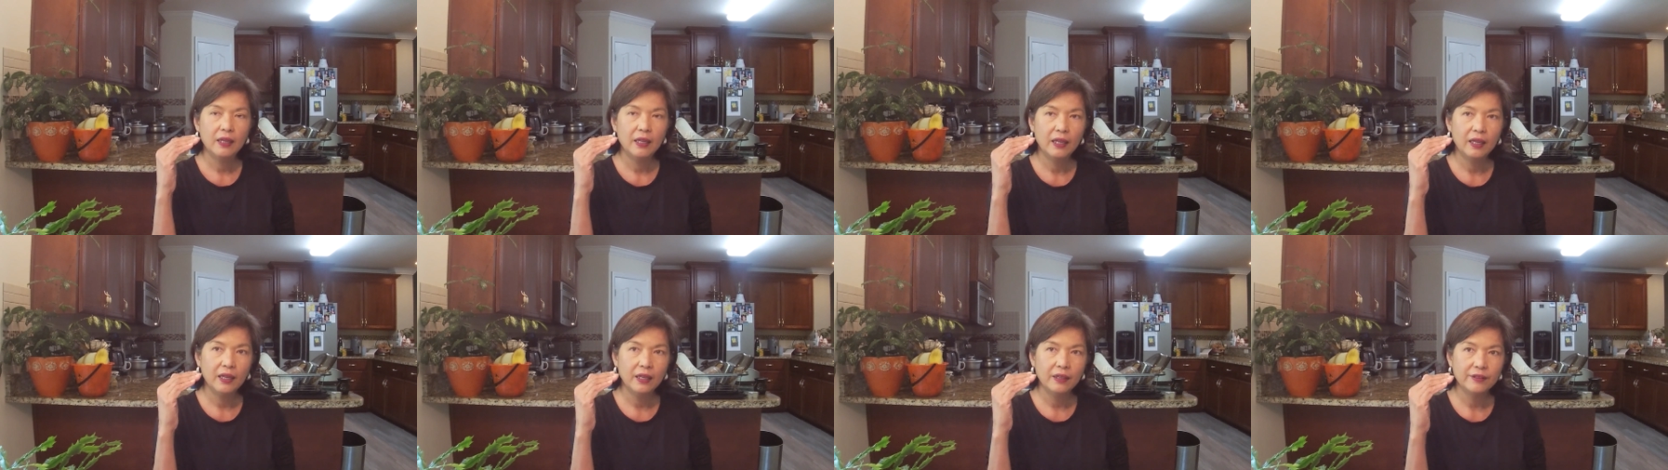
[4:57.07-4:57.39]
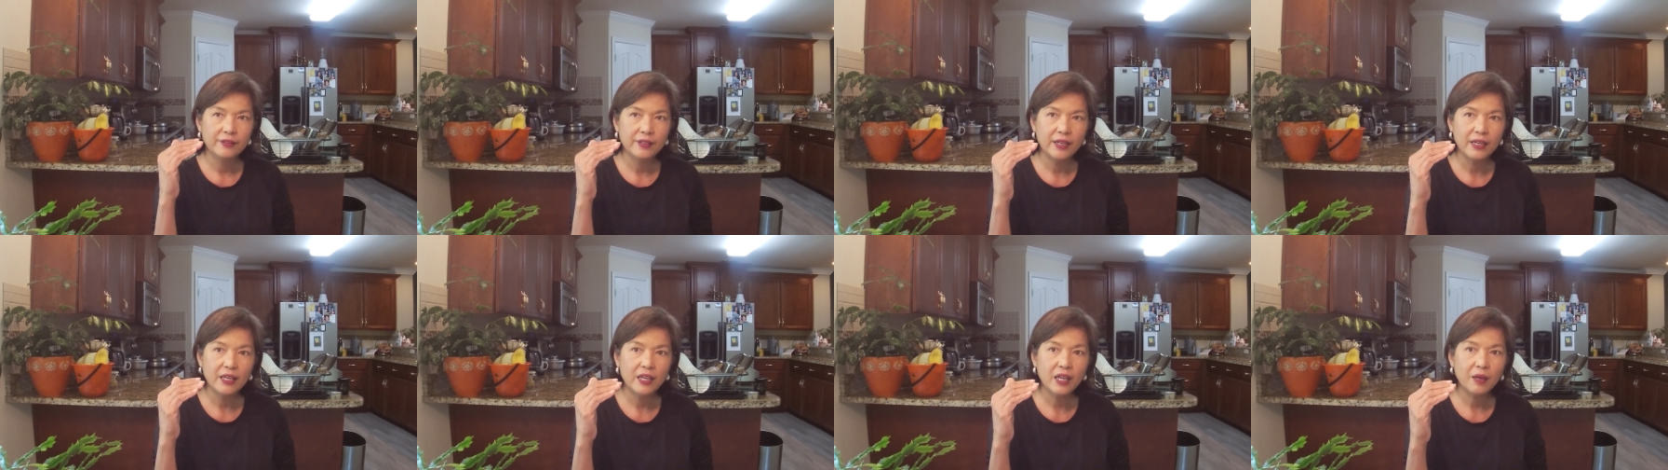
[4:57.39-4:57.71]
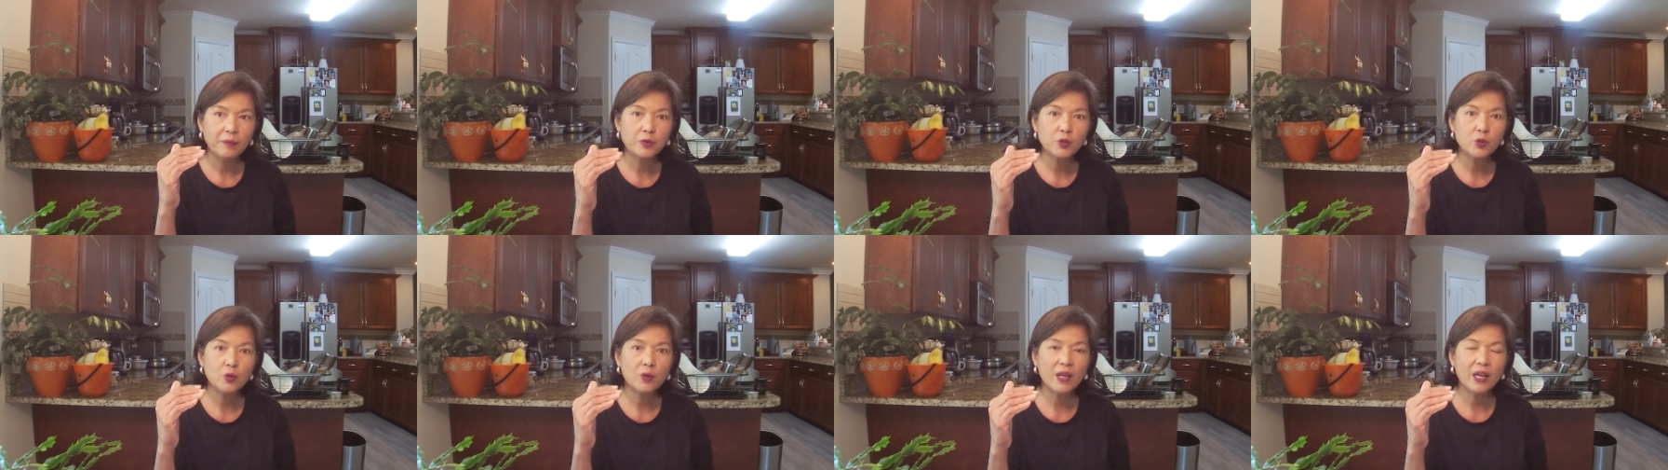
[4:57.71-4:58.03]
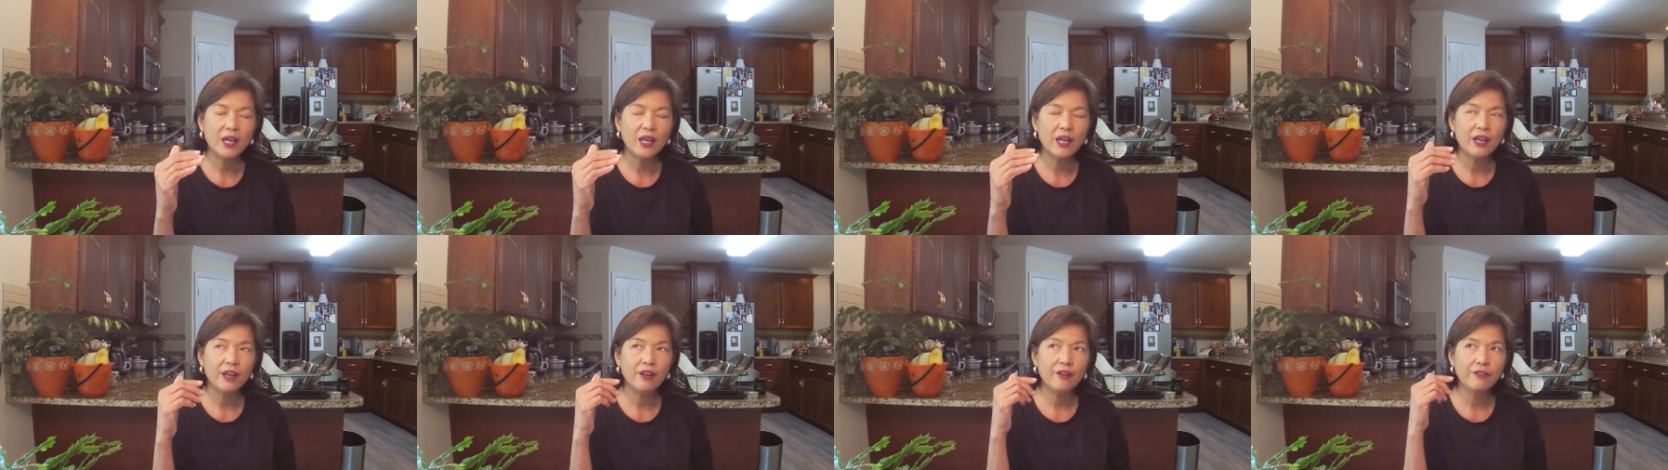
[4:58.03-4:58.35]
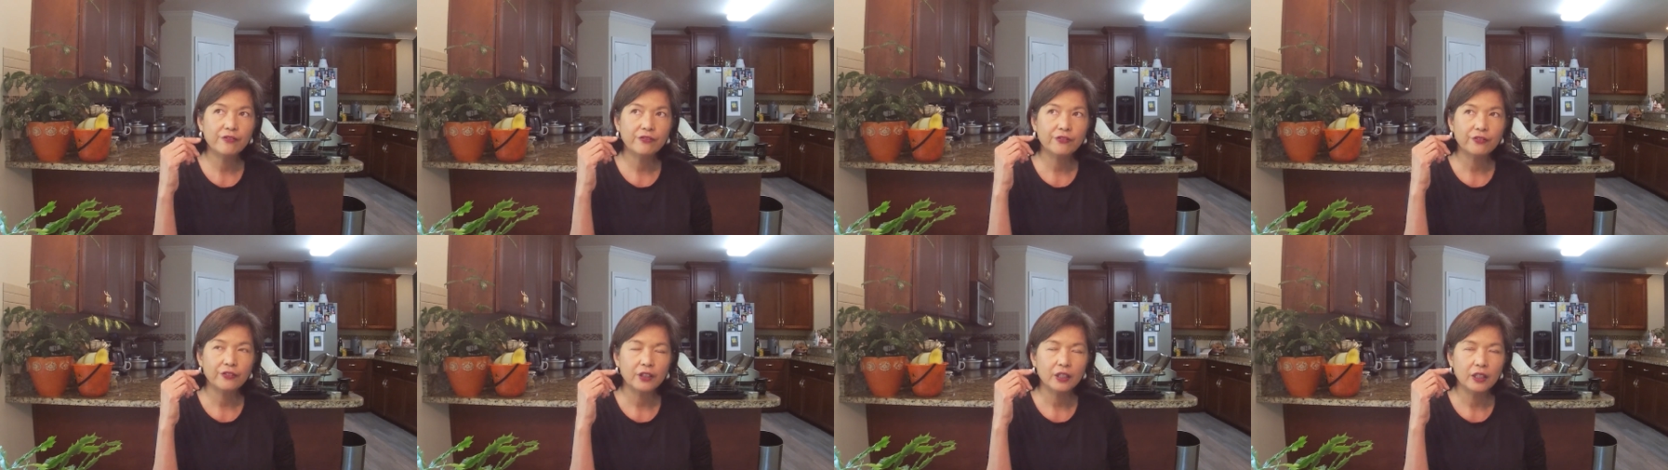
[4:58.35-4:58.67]
And they have to
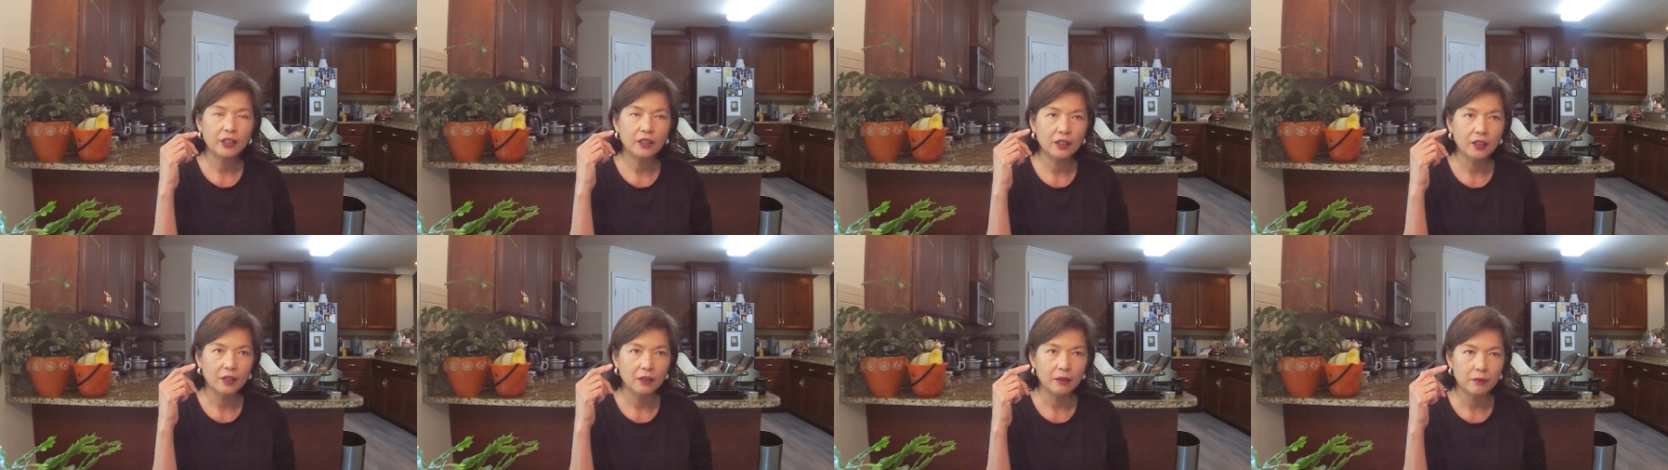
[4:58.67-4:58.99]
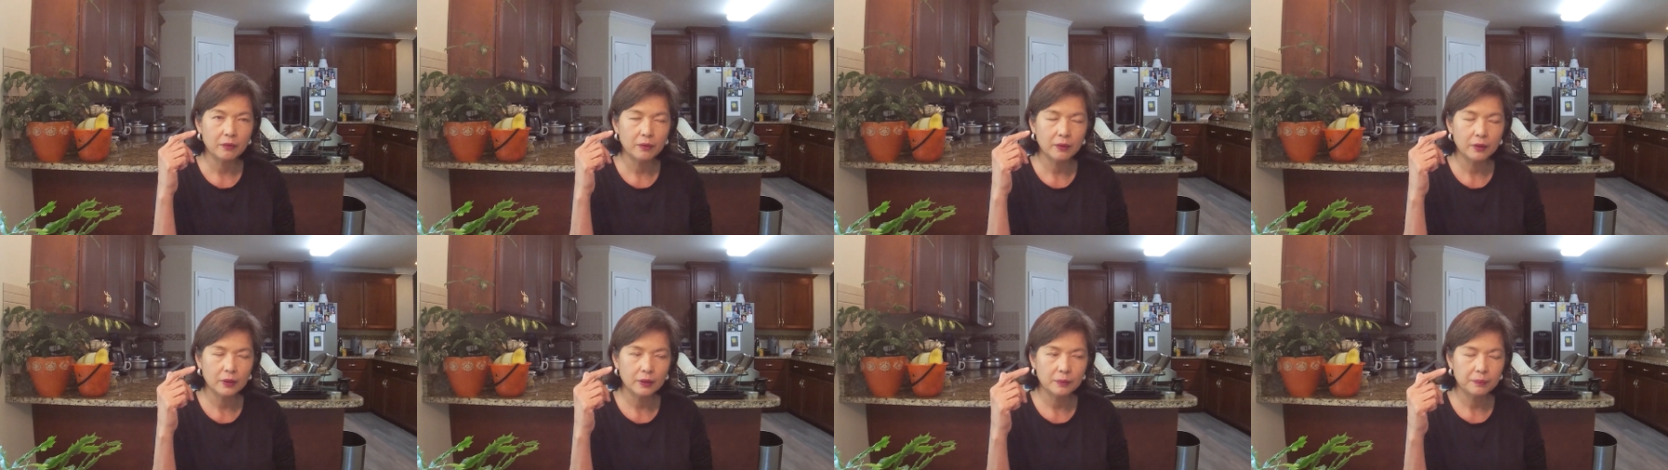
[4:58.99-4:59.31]
have uh,